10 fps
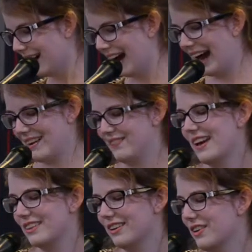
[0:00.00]
I
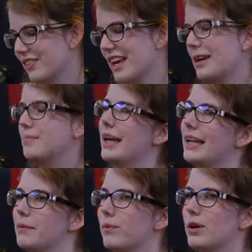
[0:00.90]
faked the whole thing, making up